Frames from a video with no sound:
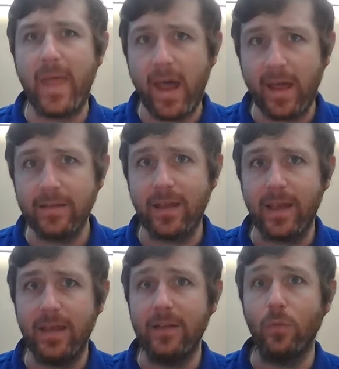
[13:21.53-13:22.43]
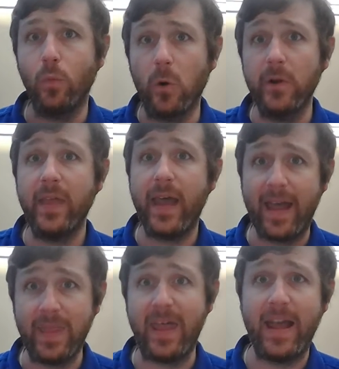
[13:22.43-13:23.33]
asset is worth
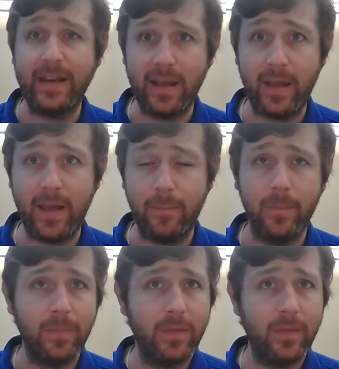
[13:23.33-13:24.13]
at that time.